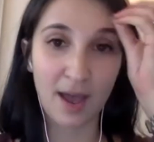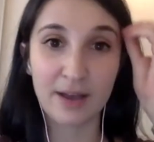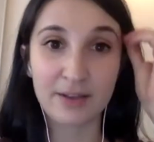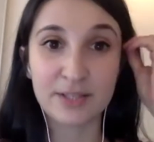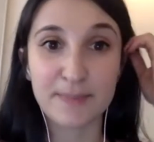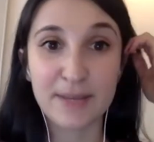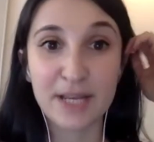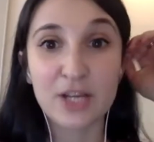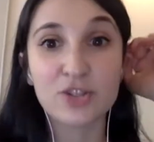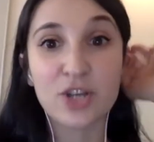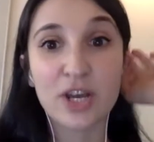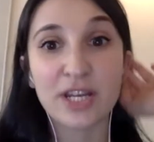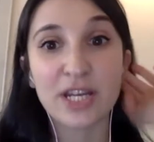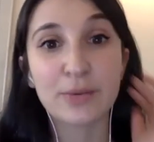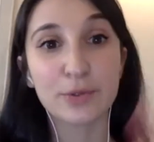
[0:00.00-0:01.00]
Speaker
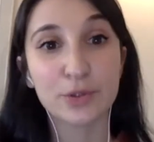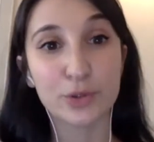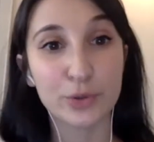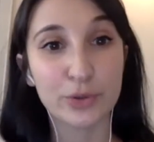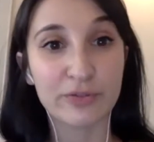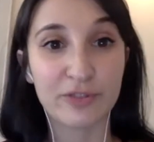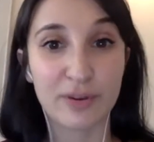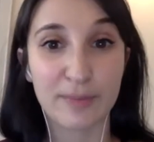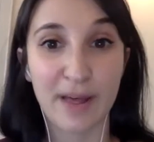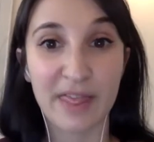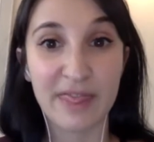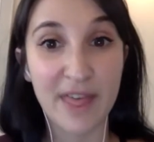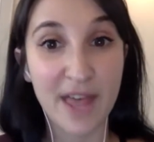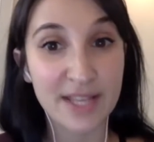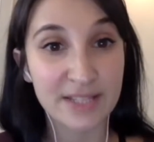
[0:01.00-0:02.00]
Jody will talk for about
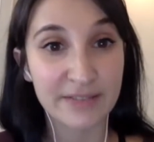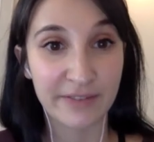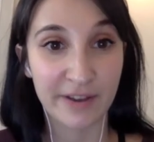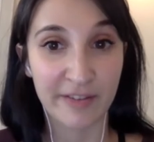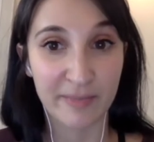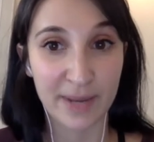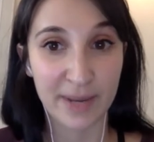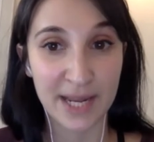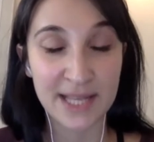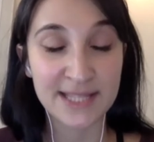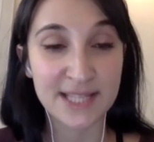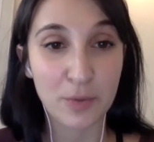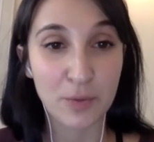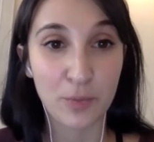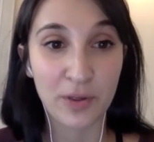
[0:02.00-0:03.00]
35
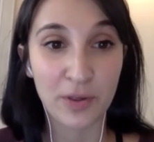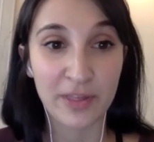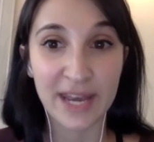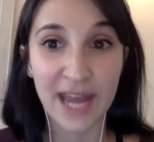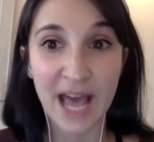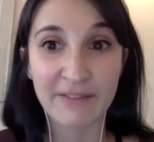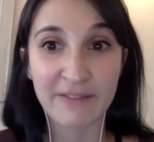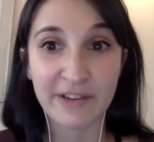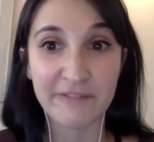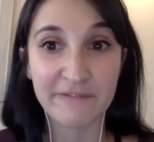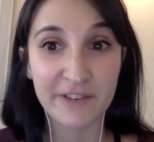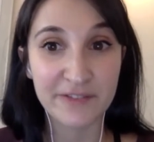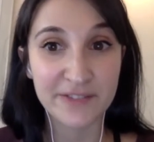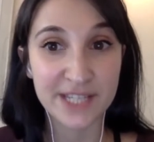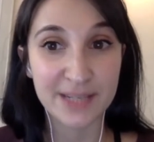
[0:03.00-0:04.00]
minutes. We'll then have a
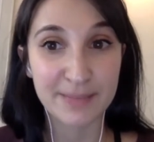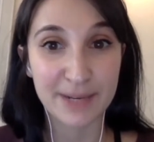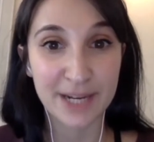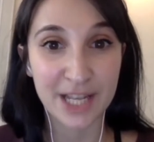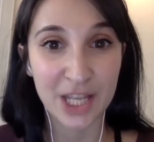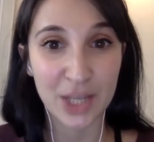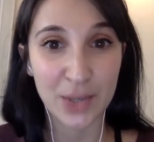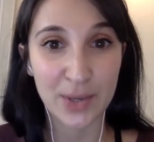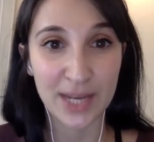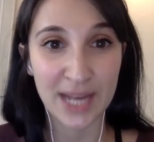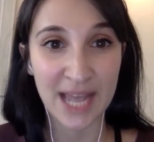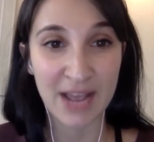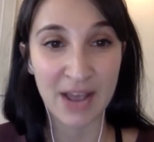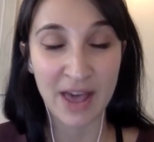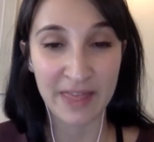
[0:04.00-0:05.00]
15-minute
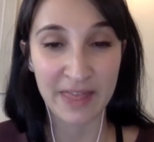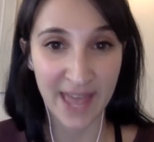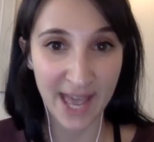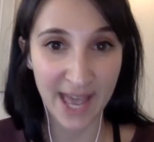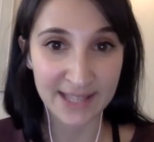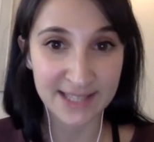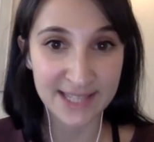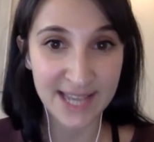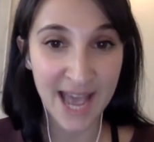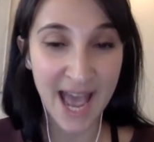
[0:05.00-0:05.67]
Q&A at the end,